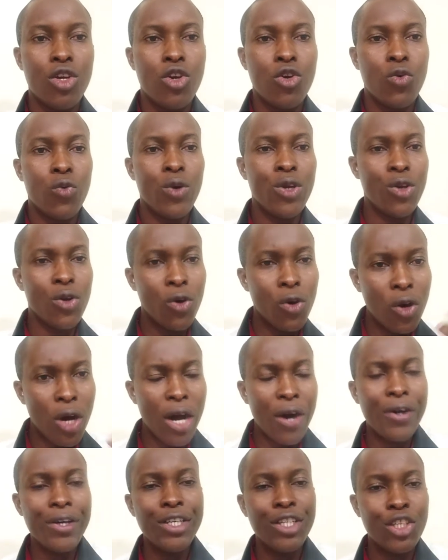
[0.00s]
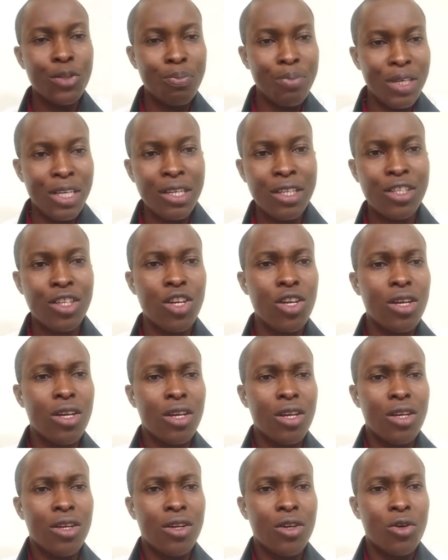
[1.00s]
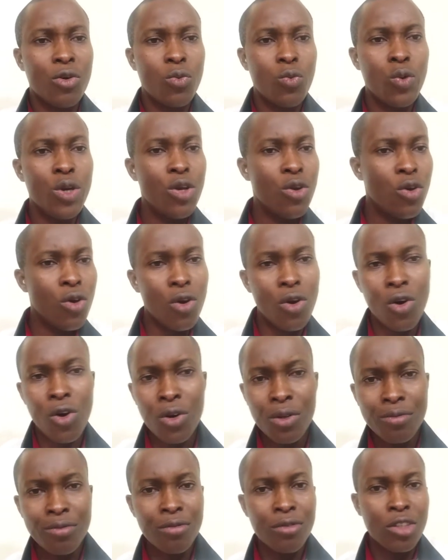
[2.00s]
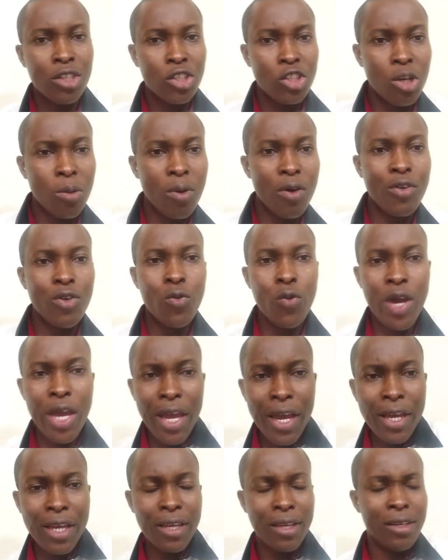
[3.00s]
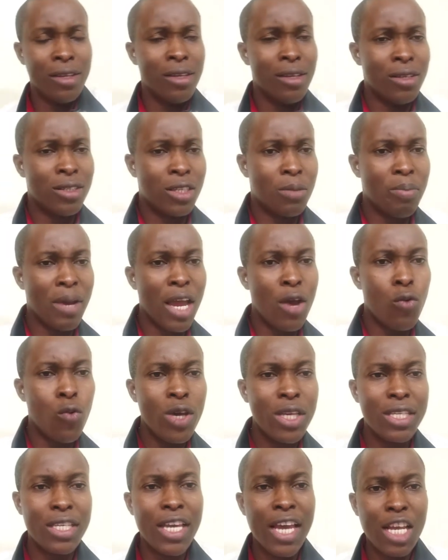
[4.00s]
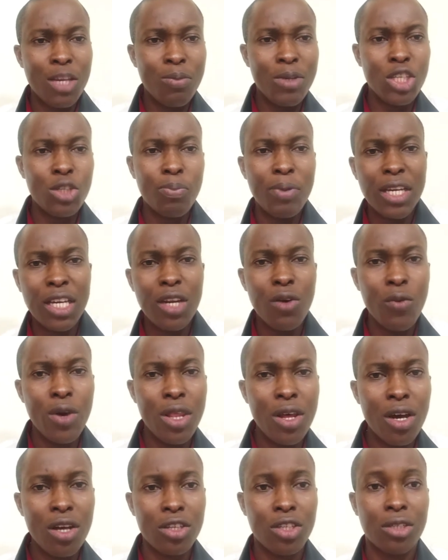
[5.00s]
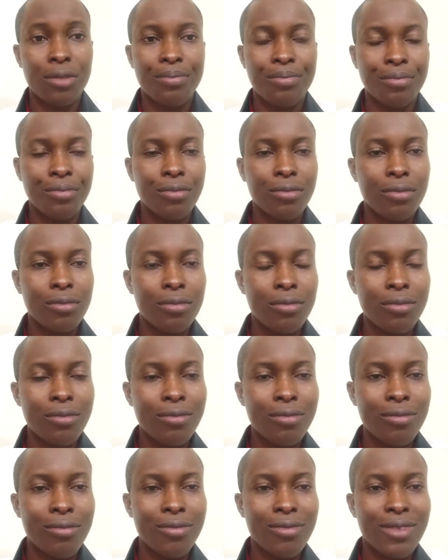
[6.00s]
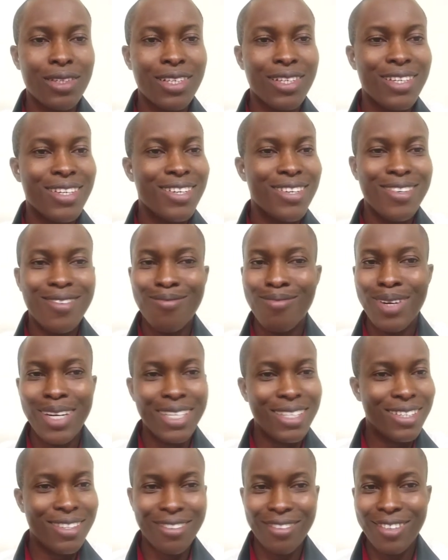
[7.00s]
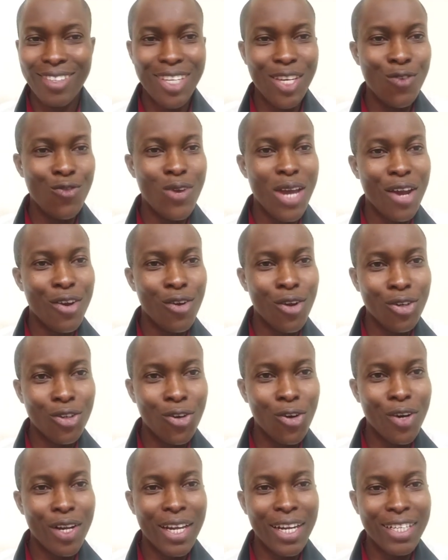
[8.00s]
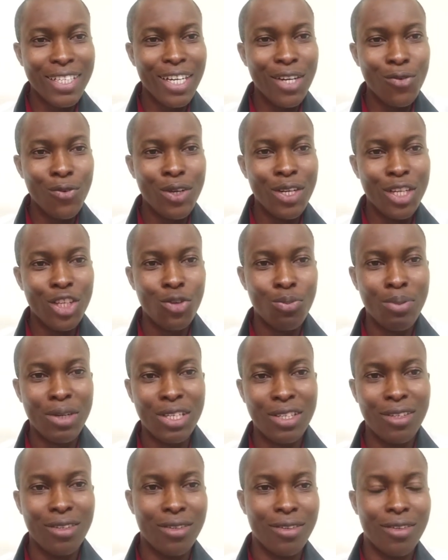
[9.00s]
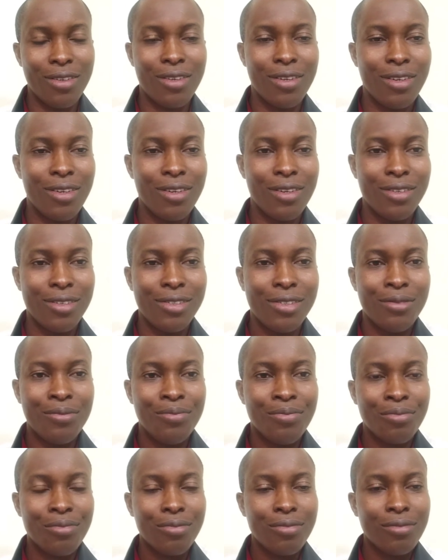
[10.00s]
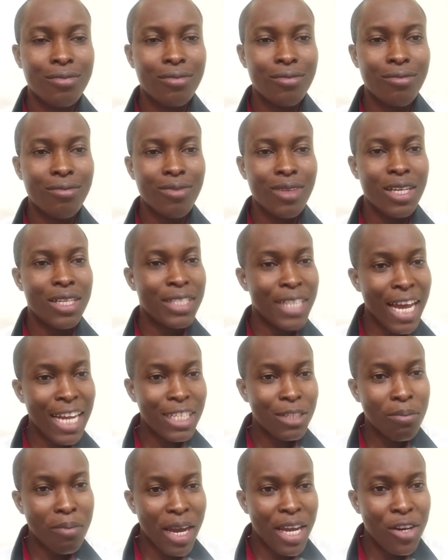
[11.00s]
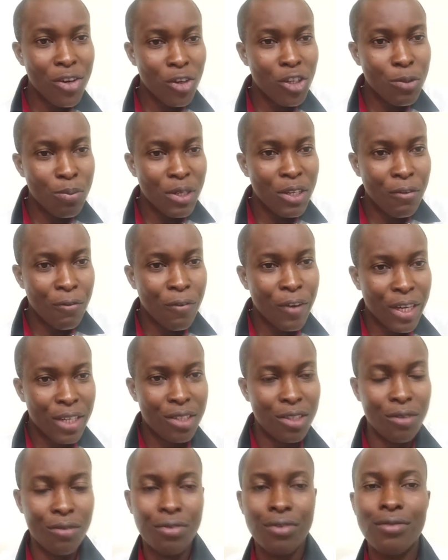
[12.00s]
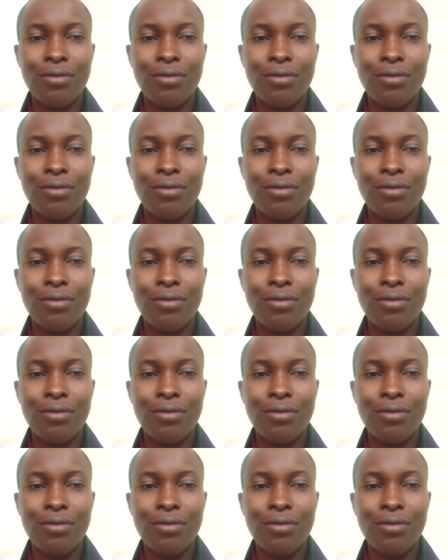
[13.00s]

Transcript: We know how he speaks. We know some of the ways by which he has been speaking with us. But if you are not connected with his presence that might not be effective.